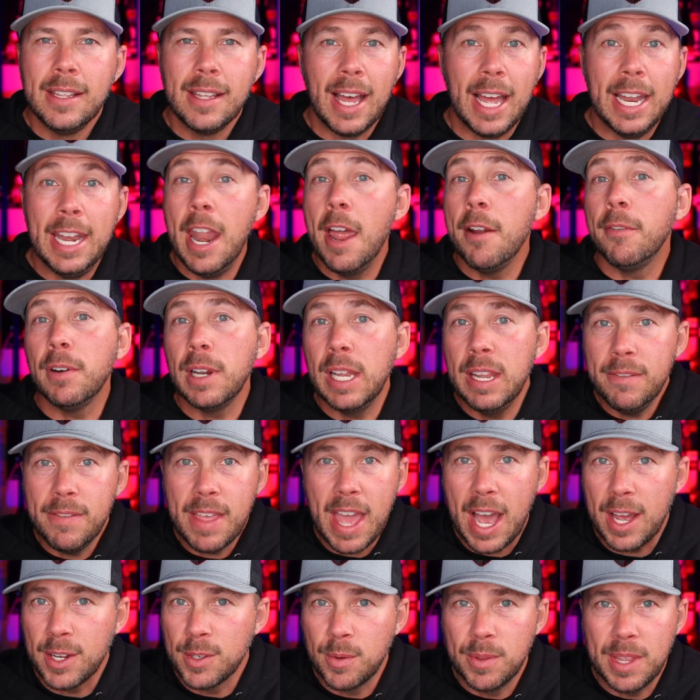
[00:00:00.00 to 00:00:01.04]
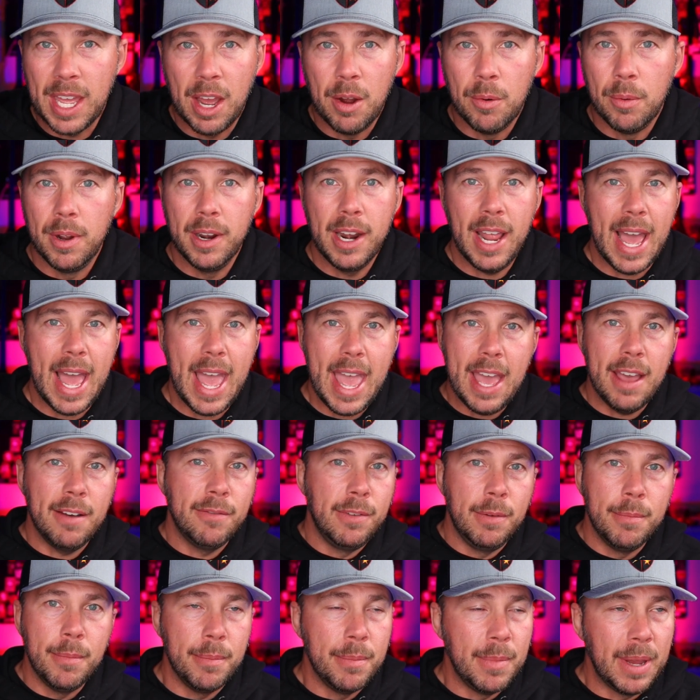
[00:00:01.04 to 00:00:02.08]
I never leave the house without one. I have
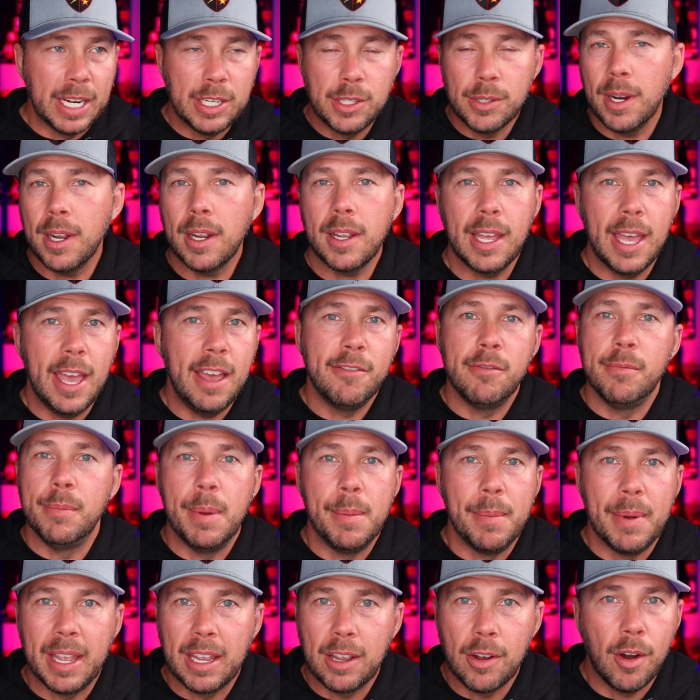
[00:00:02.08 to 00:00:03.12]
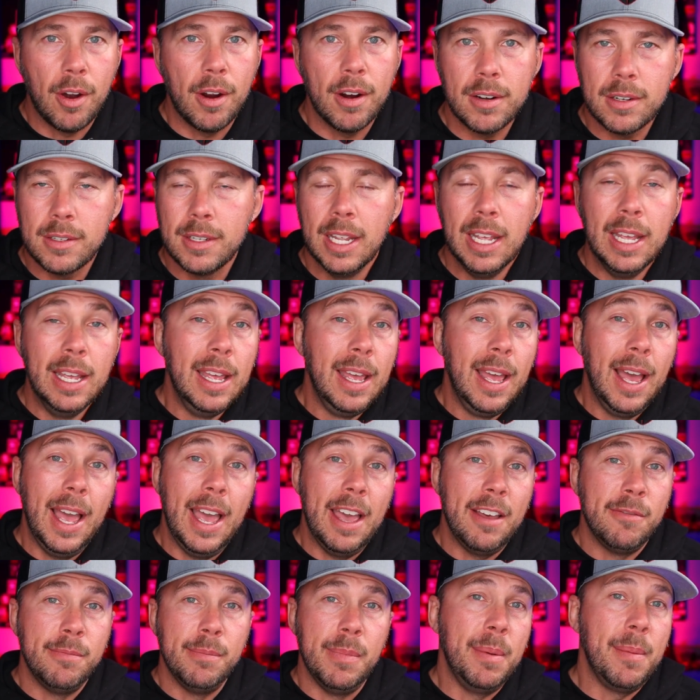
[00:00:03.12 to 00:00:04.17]
them in my truck, I have them in my cars, I
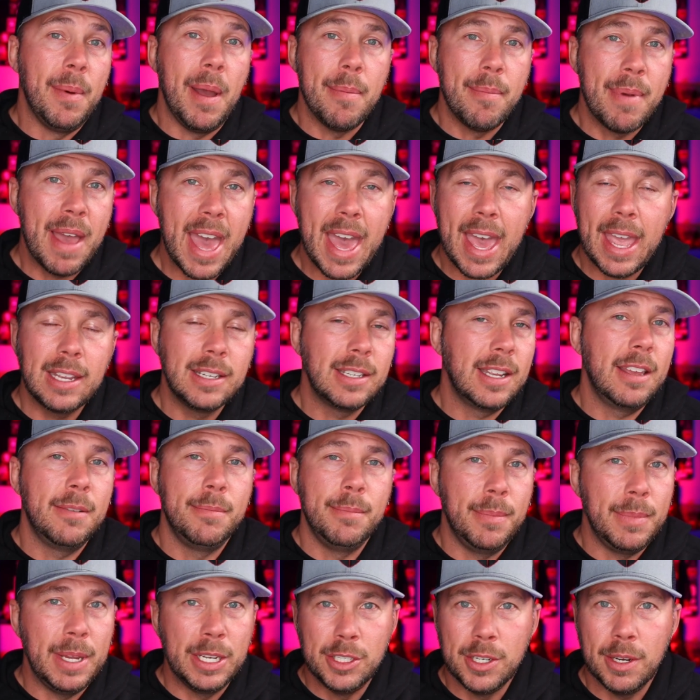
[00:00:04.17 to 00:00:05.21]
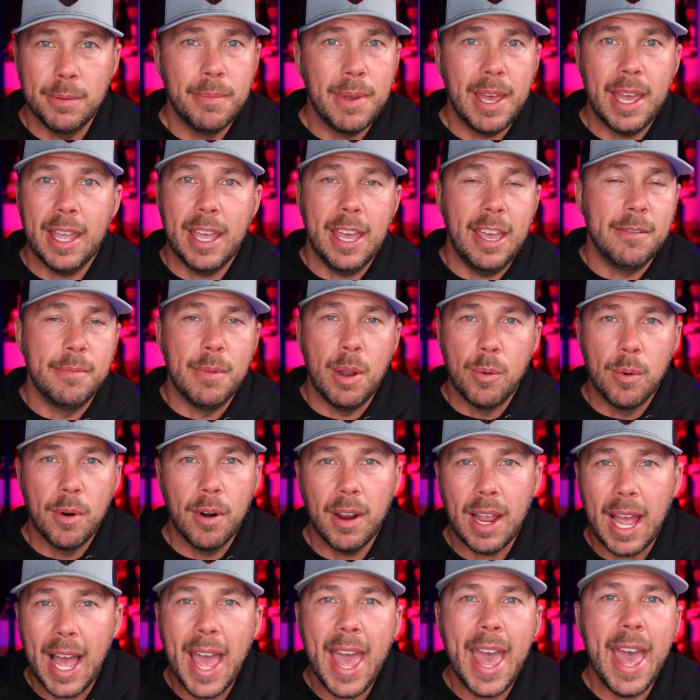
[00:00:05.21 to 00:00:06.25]
have them in my bags, I have them in my gym bag, I have them at
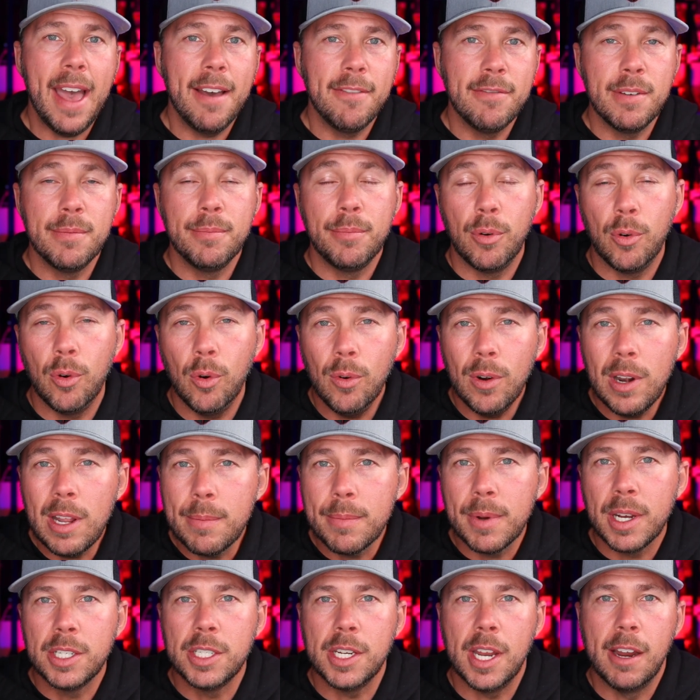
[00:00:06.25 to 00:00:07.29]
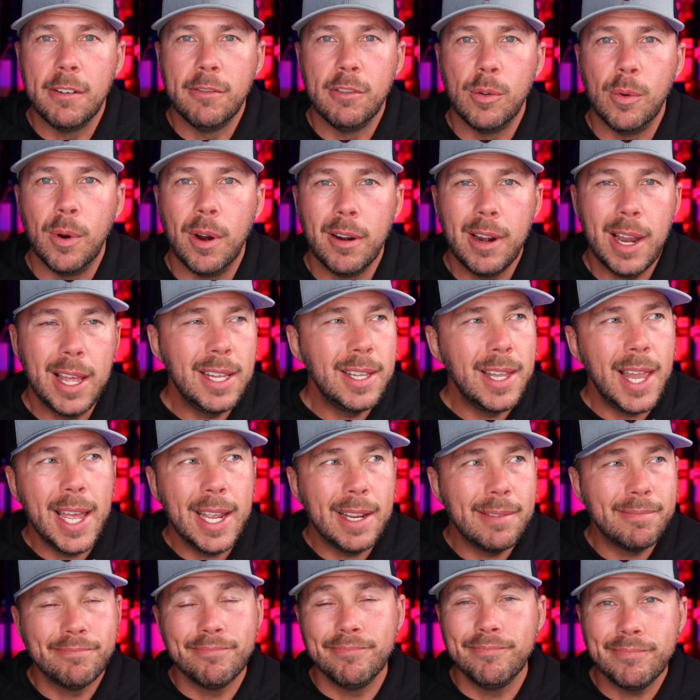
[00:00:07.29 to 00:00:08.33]
work. I have them pretty much everywhere. And
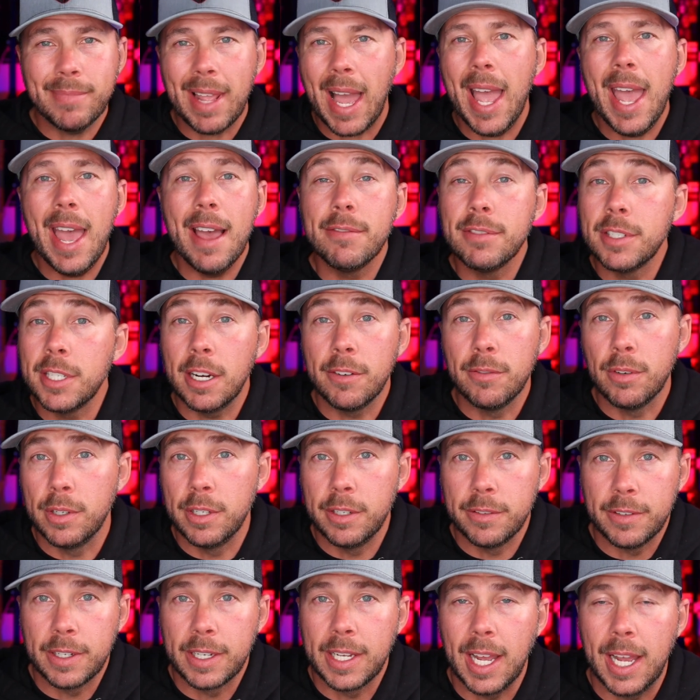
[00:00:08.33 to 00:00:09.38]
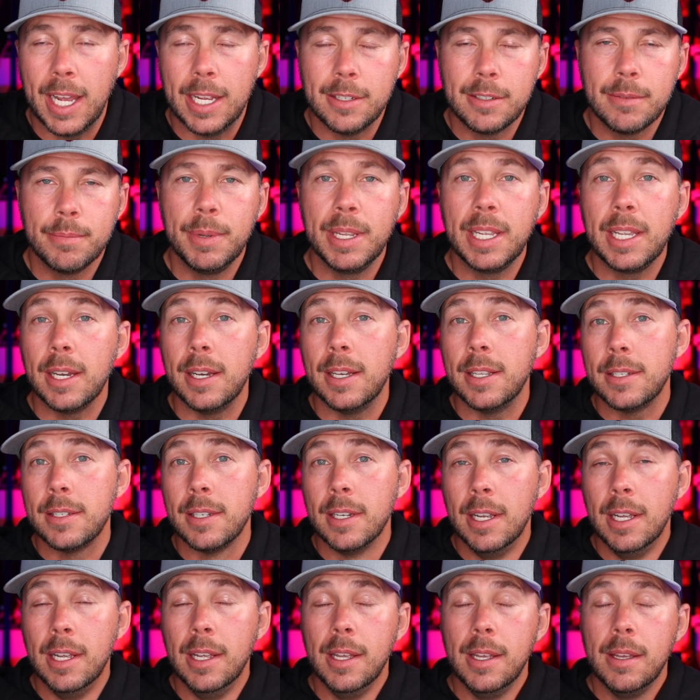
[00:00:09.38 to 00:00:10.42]
I have several different kinds because,
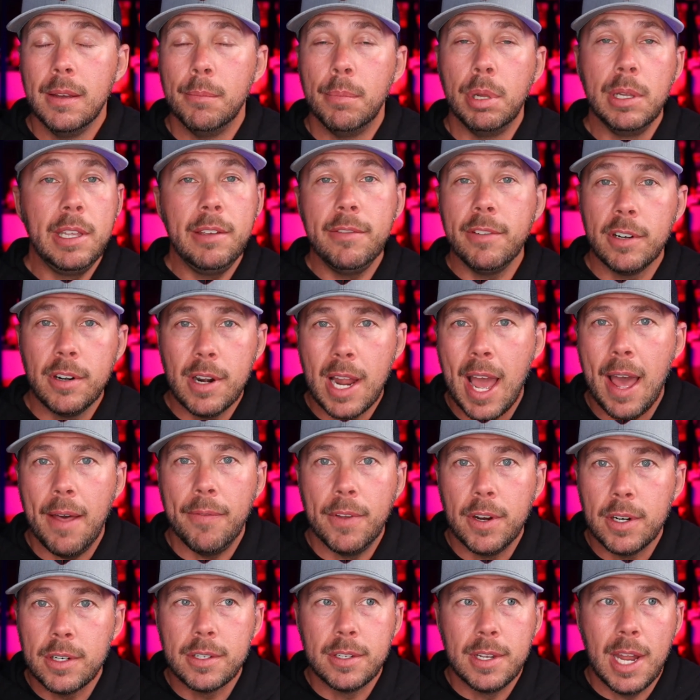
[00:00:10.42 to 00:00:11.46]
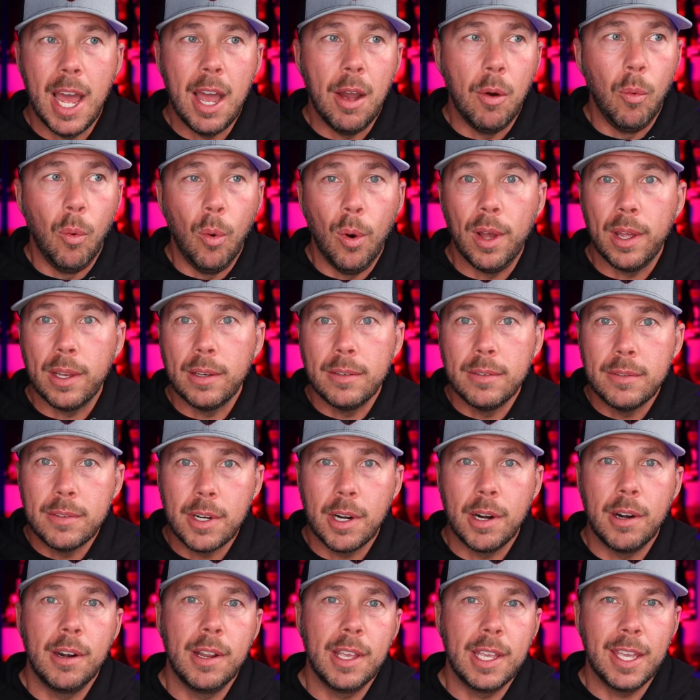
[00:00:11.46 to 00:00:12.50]
believe it or not, there's not one
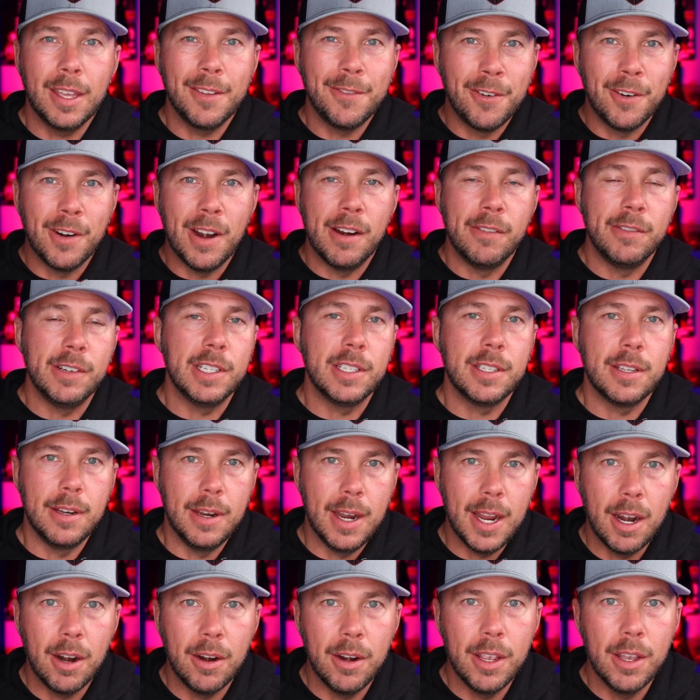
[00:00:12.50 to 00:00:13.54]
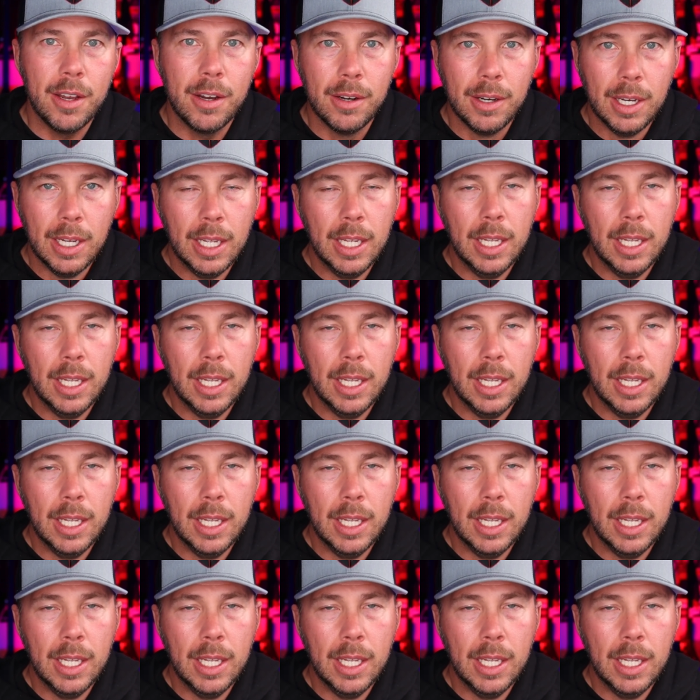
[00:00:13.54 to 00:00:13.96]
tourniquet for every scenario.